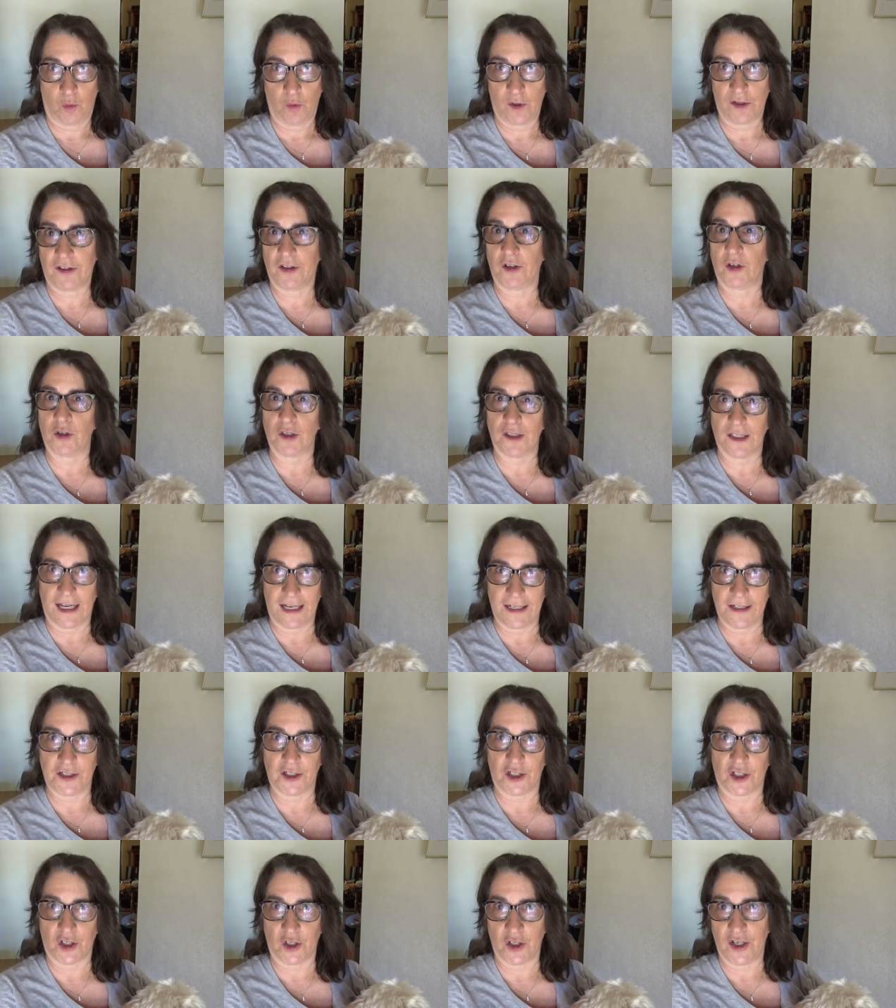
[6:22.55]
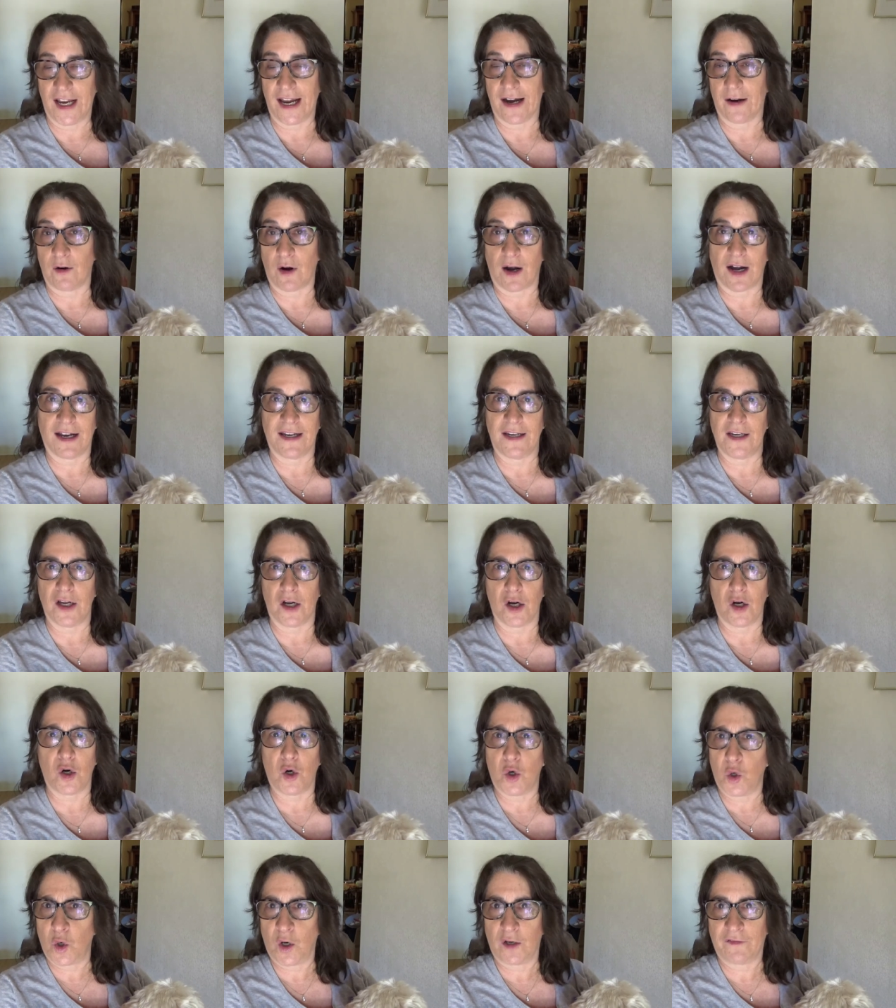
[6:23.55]
with your lender. Now I
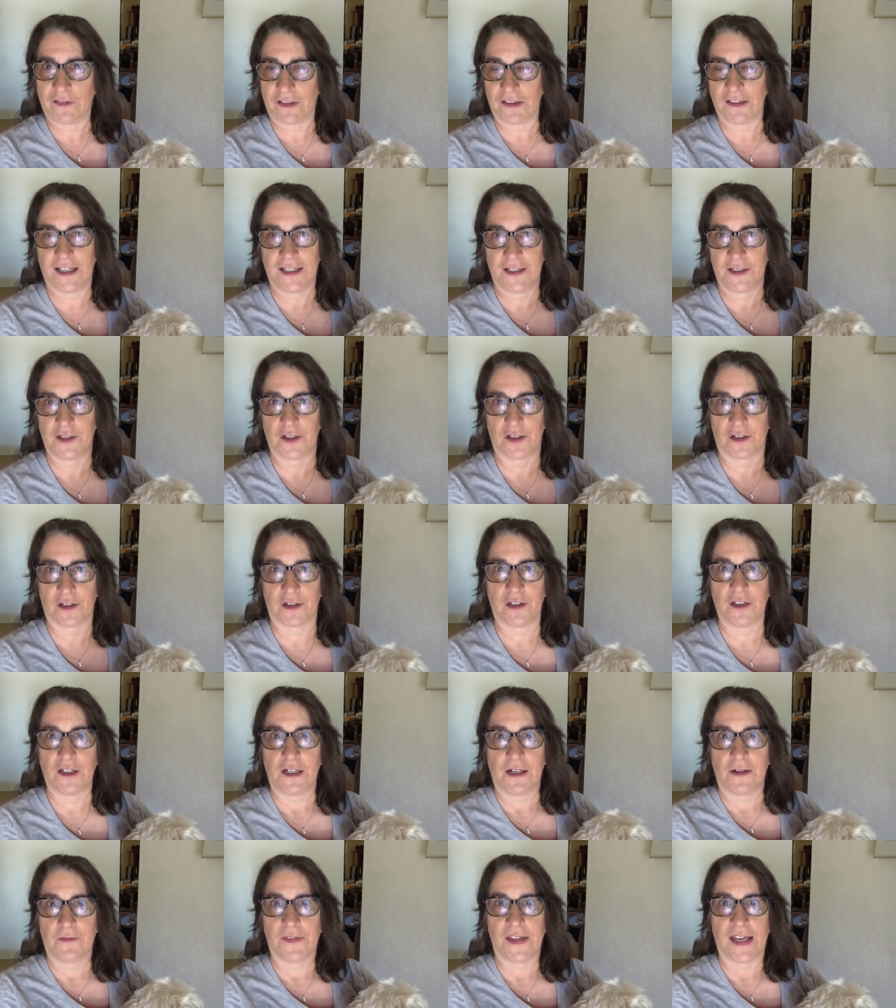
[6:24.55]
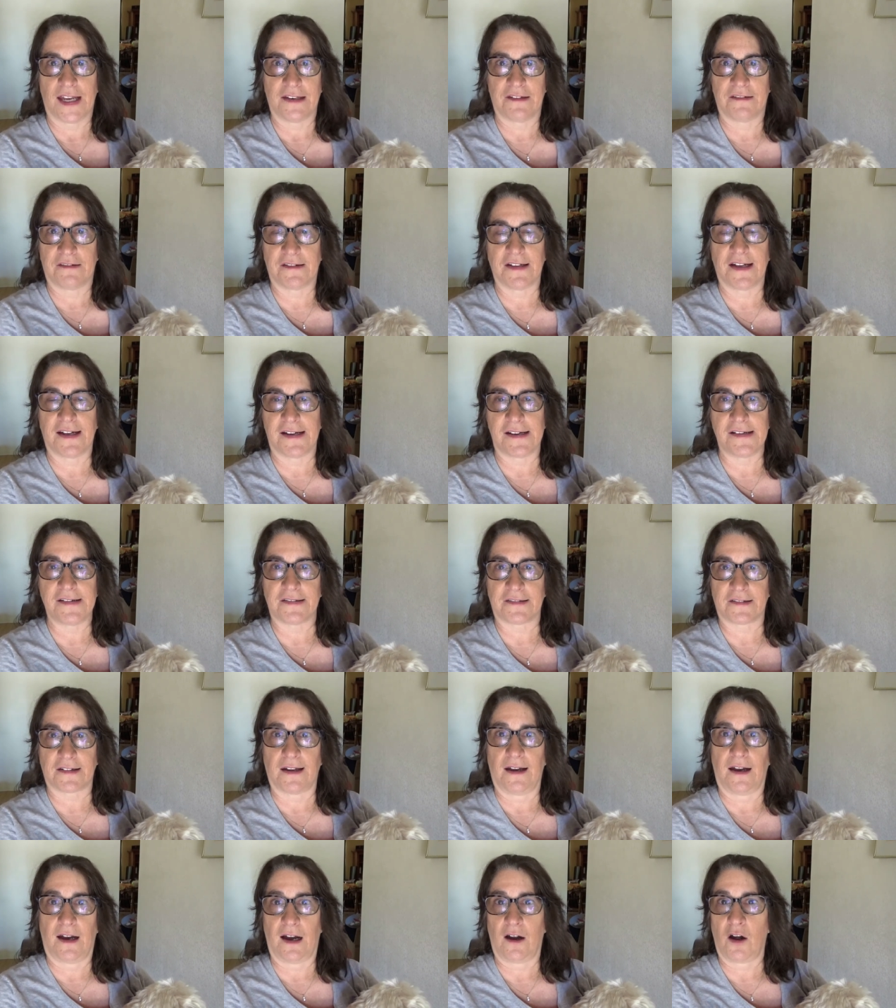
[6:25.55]
know of a lender that
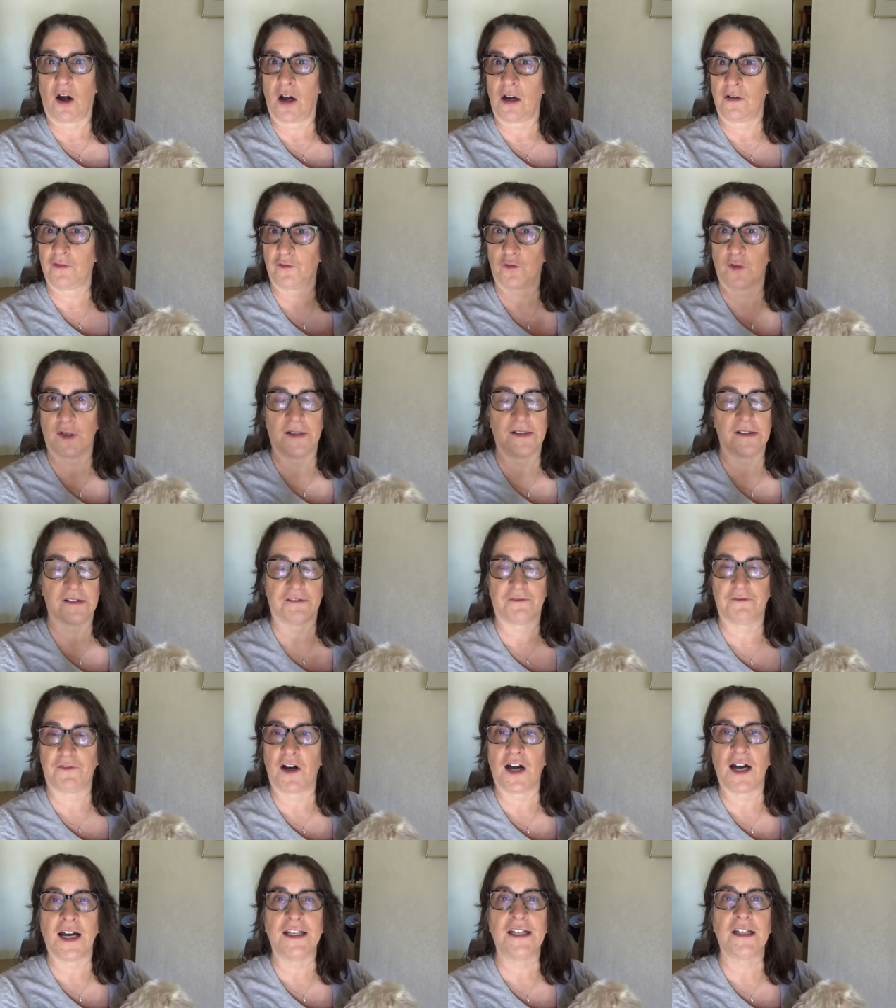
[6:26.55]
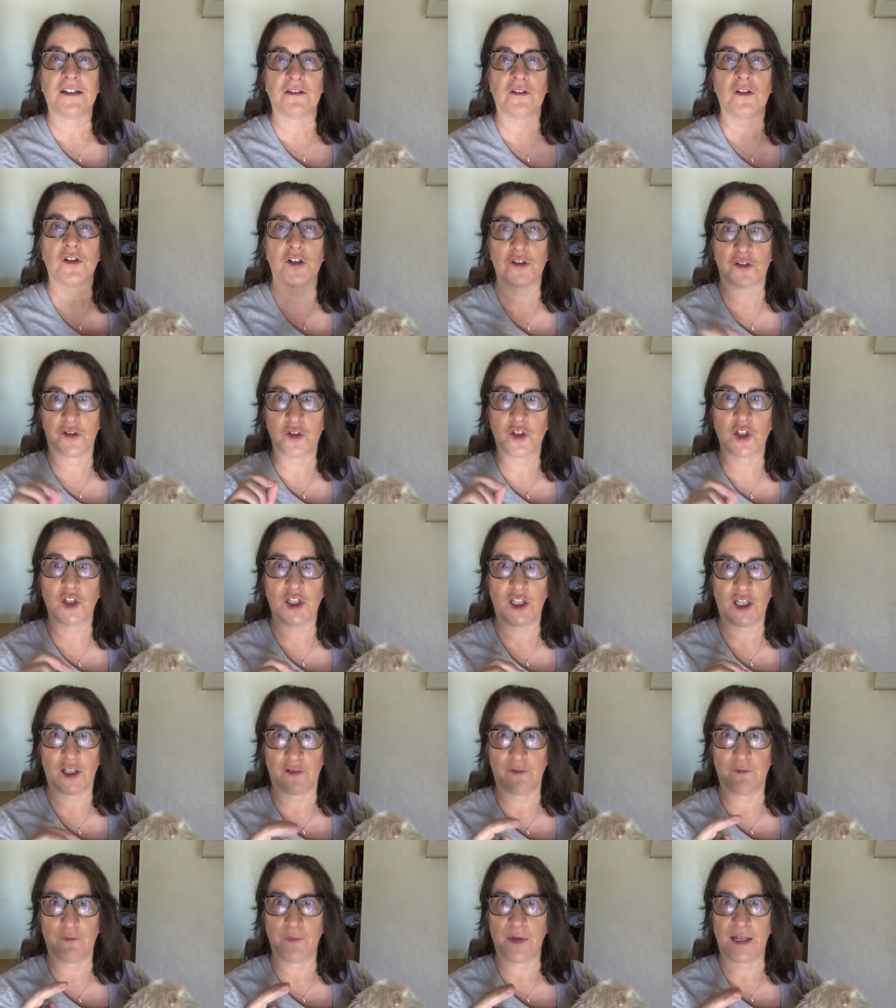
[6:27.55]
says off-grid is fine as long as you can
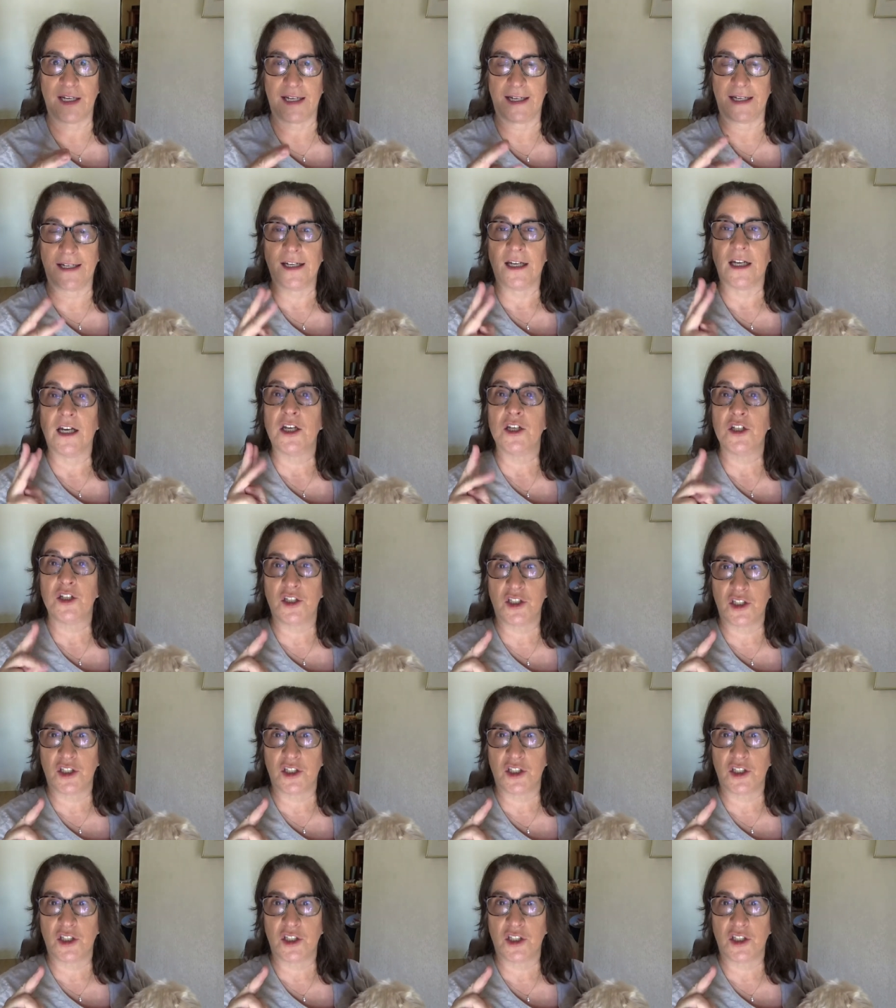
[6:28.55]
give me